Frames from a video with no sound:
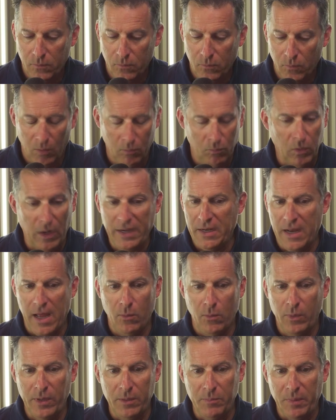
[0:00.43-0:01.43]
Well, right
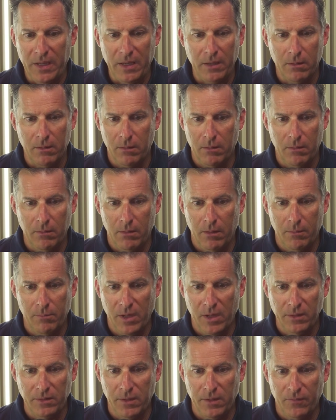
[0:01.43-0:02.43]
now, we'd be
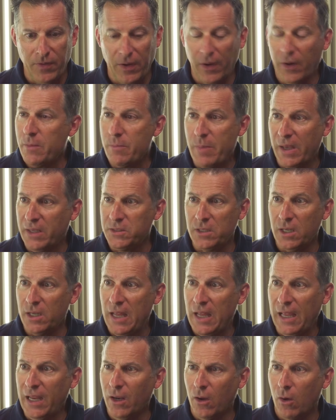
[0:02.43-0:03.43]
among the very best in
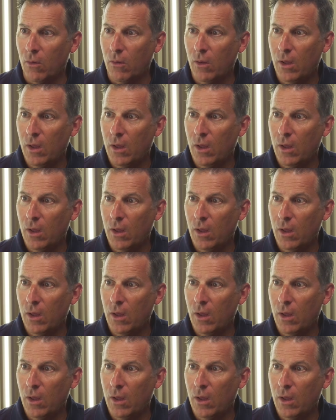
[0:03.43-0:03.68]
NATO.